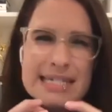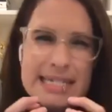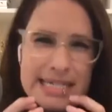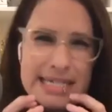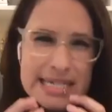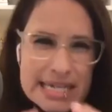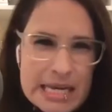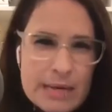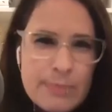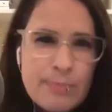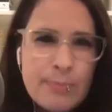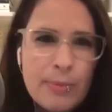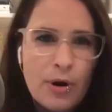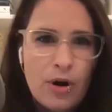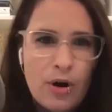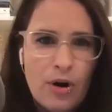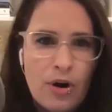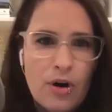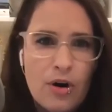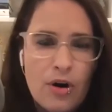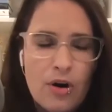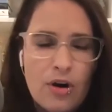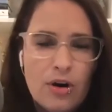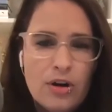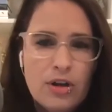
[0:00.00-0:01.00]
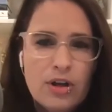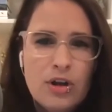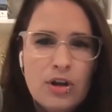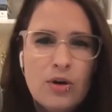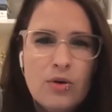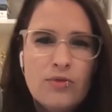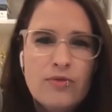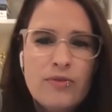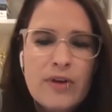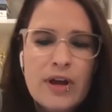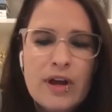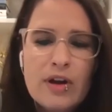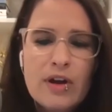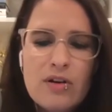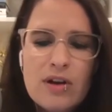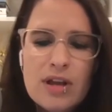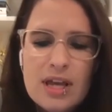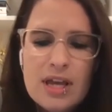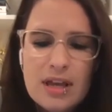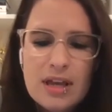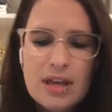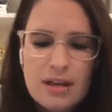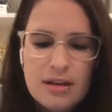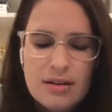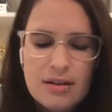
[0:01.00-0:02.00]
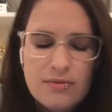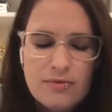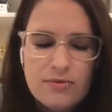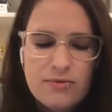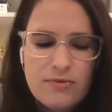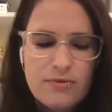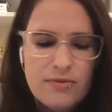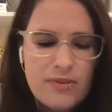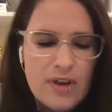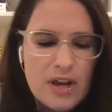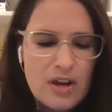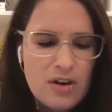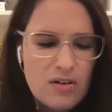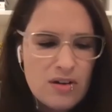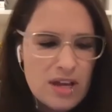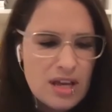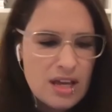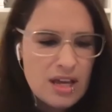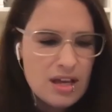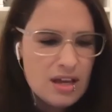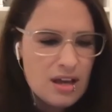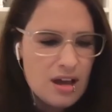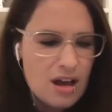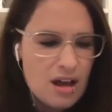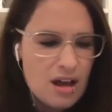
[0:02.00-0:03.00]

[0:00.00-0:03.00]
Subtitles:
deeper, you know, very, very